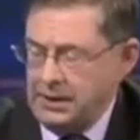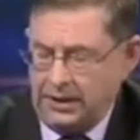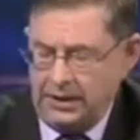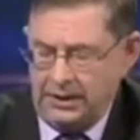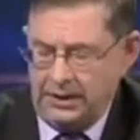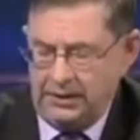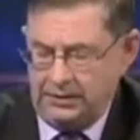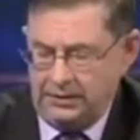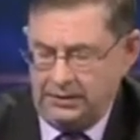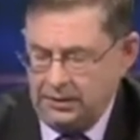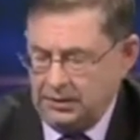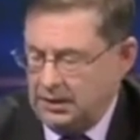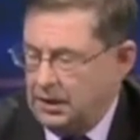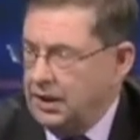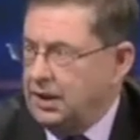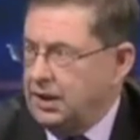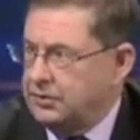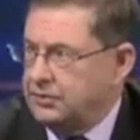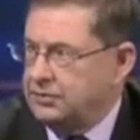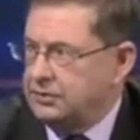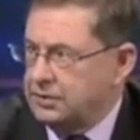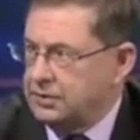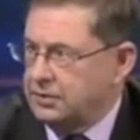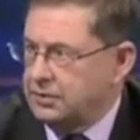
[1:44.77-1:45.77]
and
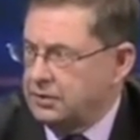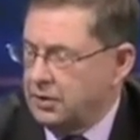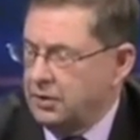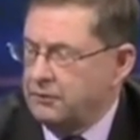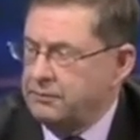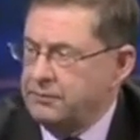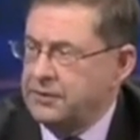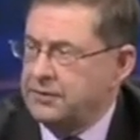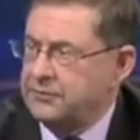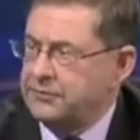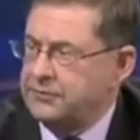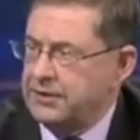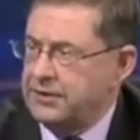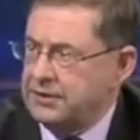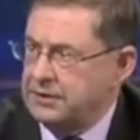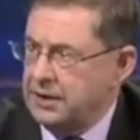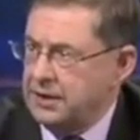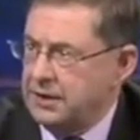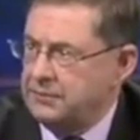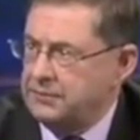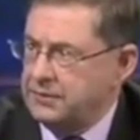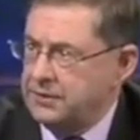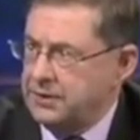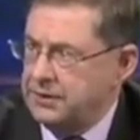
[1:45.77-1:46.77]
as the government has said
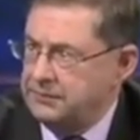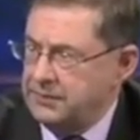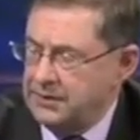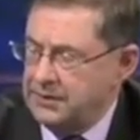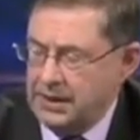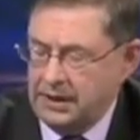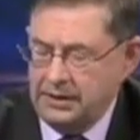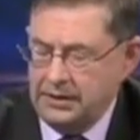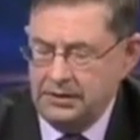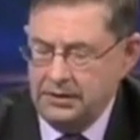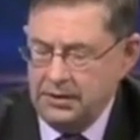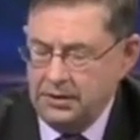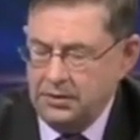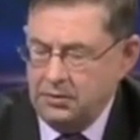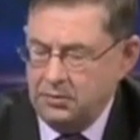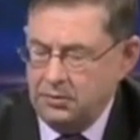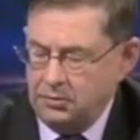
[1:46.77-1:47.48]
time and time again,